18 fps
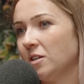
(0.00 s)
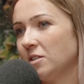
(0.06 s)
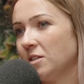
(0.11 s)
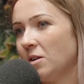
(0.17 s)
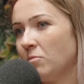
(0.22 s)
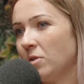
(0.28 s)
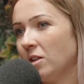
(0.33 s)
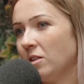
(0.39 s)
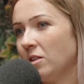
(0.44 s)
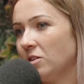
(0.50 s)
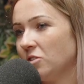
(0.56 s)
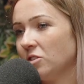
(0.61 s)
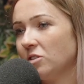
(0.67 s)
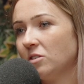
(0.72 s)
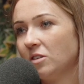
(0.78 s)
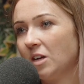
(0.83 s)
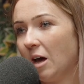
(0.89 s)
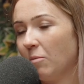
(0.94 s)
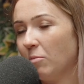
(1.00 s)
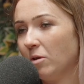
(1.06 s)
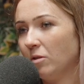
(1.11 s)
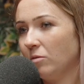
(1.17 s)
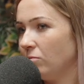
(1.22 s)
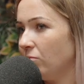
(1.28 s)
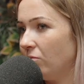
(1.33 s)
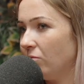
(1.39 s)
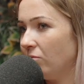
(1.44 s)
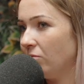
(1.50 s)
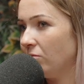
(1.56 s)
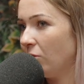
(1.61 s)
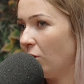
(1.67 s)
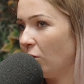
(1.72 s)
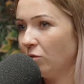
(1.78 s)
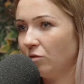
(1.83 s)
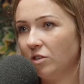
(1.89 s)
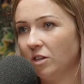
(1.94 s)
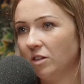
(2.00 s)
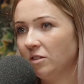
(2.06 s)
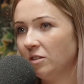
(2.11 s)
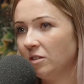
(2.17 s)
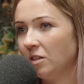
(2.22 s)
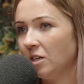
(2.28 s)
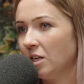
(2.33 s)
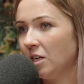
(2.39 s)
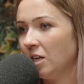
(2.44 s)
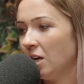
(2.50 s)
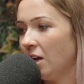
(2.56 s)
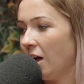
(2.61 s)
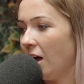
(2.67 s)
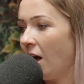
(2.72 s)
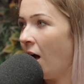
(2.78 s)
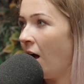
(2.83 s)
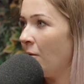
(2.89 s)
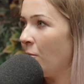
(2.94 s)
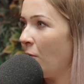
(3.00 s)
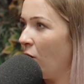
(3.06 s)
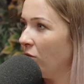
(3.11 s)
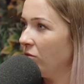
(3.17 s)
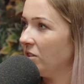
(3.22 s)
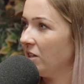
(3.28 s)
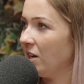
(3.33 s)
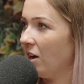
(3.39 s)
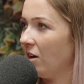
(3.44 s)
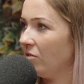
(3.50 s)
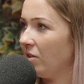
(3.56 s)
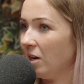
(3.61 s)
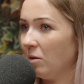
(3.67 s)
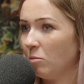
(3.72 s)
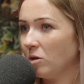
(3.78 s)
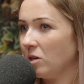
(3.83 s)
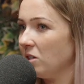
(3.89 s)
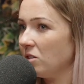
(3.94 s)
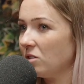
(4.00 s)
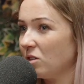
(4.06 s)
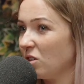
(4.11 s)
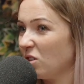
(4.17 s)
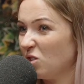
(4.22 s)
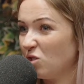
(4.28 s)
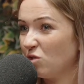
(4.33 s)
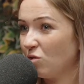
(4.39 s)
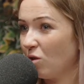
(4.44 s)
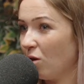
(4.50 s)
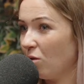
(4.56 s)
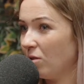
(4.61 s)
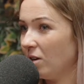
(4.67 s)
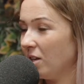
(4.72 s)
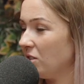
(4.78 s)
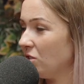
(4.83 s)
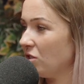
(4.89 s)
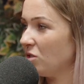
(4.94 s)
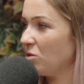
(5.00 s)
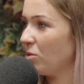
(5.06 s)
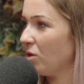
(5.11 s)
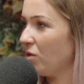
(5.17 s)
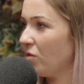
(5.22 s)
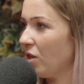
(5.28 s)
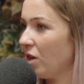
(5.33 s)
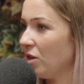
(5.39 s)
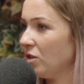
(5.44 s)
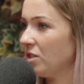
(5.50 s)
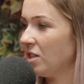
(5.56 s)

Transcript: something that just happen often. Often out of anybody's control. It's just one of those